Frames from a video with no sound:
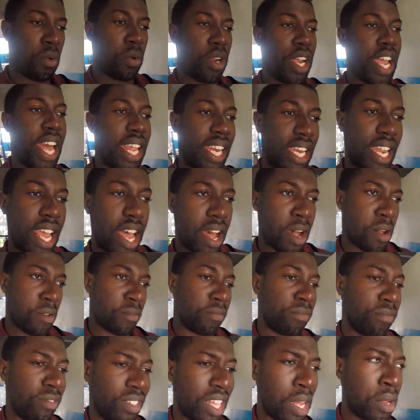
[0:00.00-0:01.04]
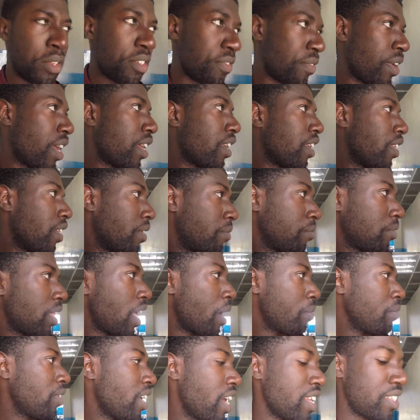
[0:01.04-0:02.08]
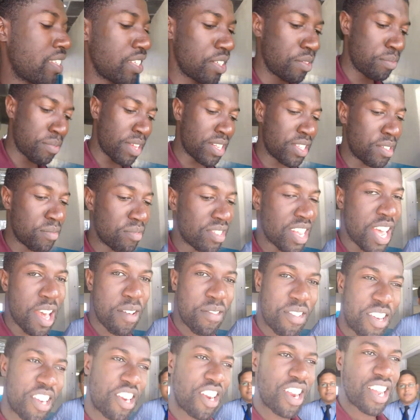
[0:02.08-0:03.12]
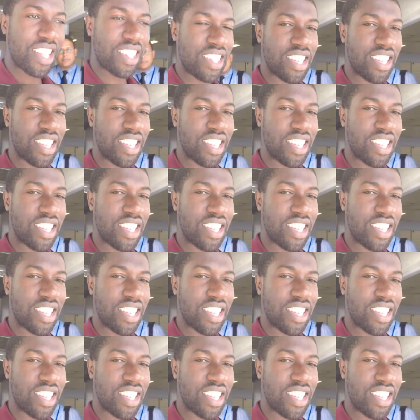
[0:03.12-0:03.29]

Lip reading: We're heading out. That was fun. Glad we got to spend some time here at